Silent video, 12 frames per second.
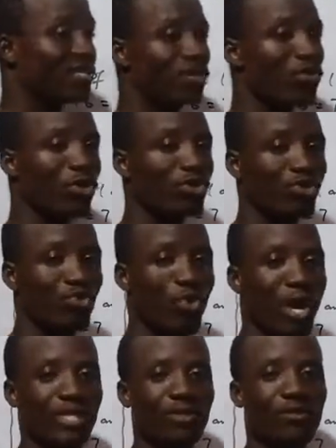equals to
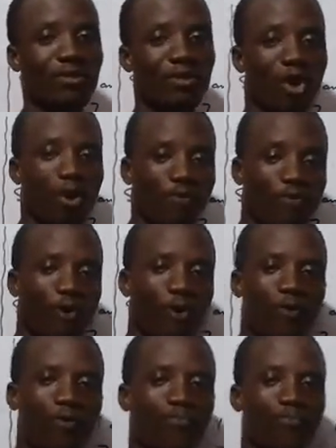1 or 4,
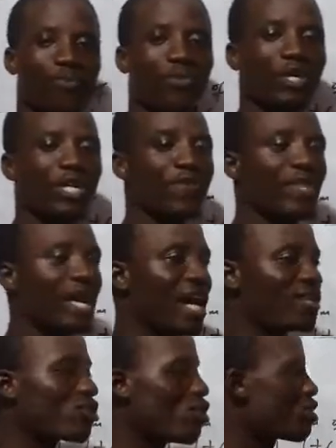if they
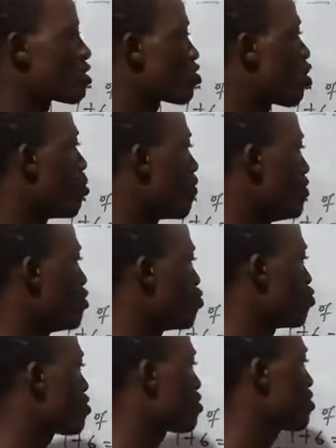ask us sum of the
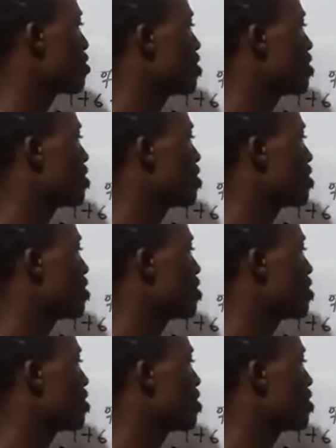roots,